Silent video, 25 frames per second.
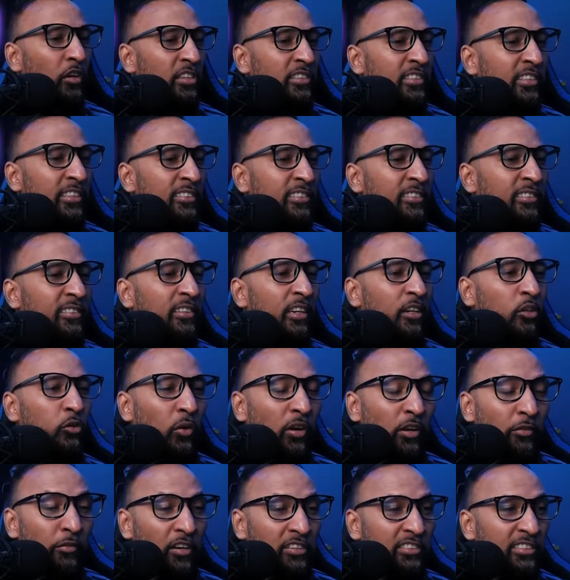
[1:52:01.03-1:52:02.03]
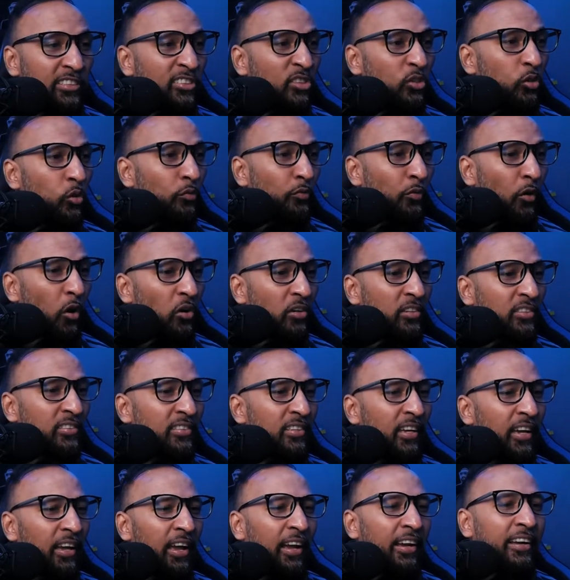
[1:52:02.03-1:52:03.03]
versus 2,
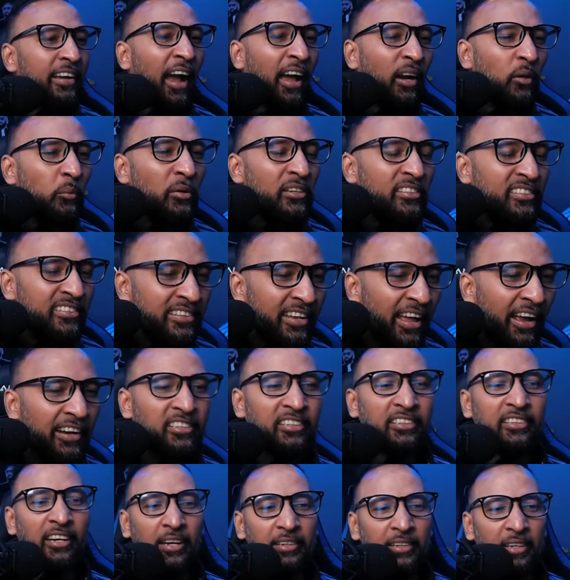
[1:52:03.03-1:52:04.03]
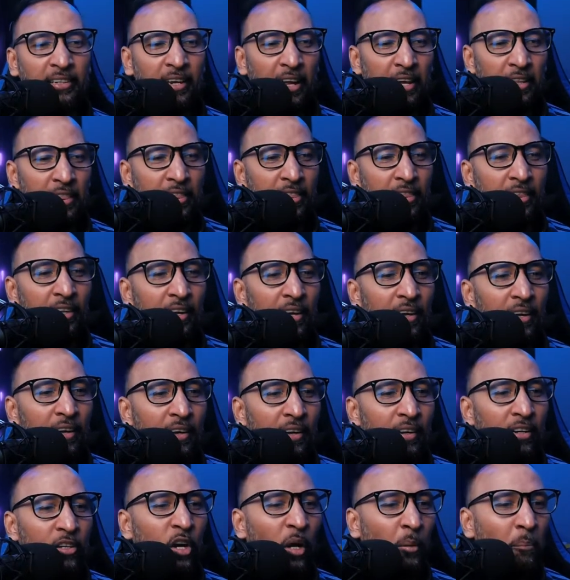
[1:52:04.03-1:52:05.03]
folks. Can we snatch it at the death?
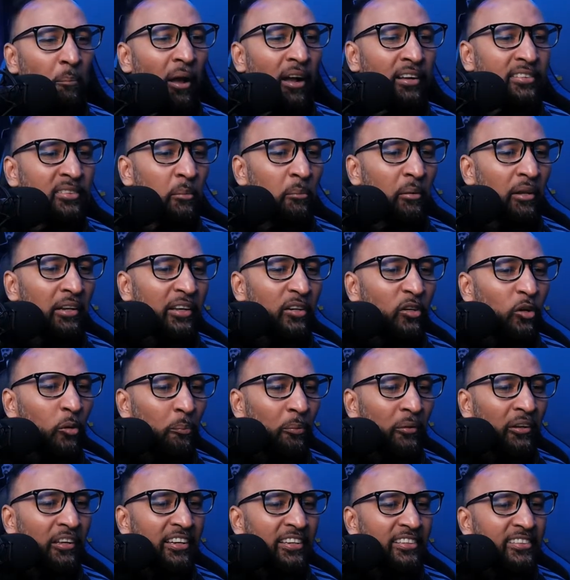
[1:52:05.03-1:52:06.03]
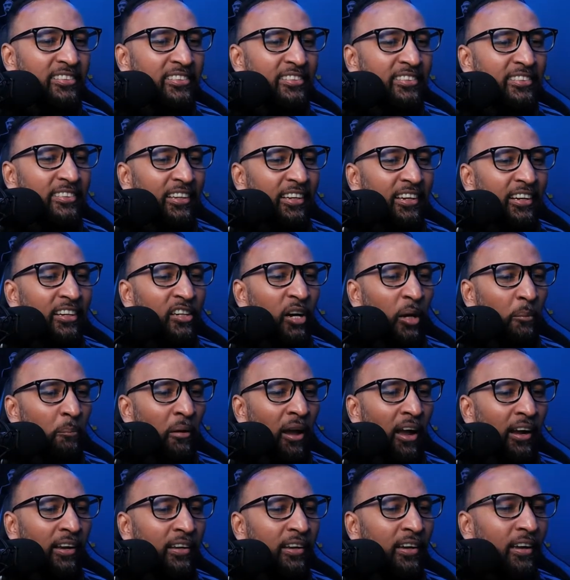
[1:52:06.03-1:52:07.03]
Cut back to Molino, please. Cut
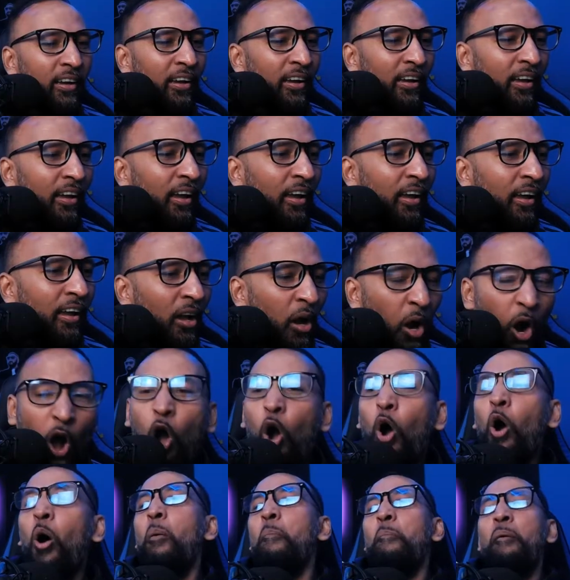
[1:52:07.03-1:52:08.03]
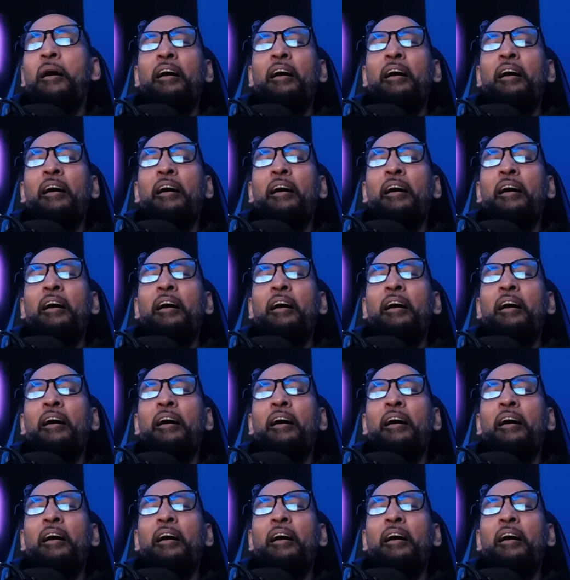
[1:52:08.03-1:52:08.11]
back. Oh,